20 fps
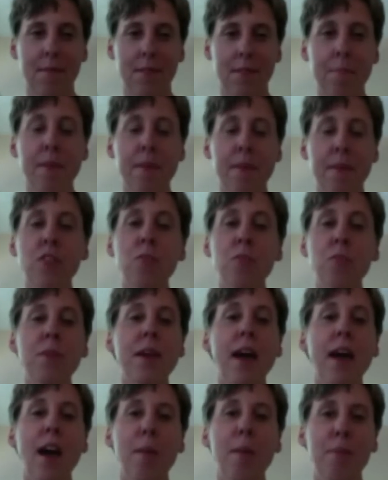May you be
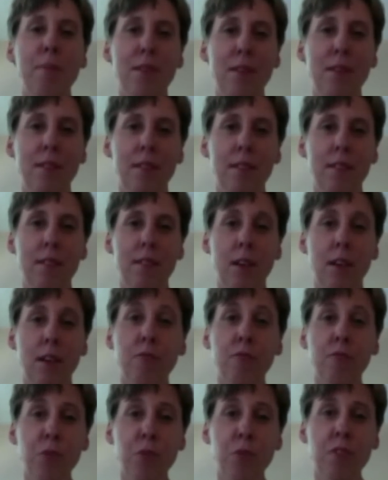happy
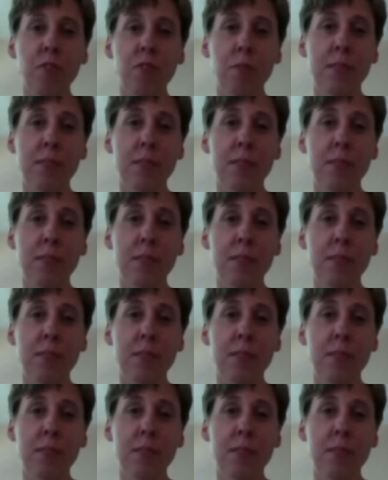and free from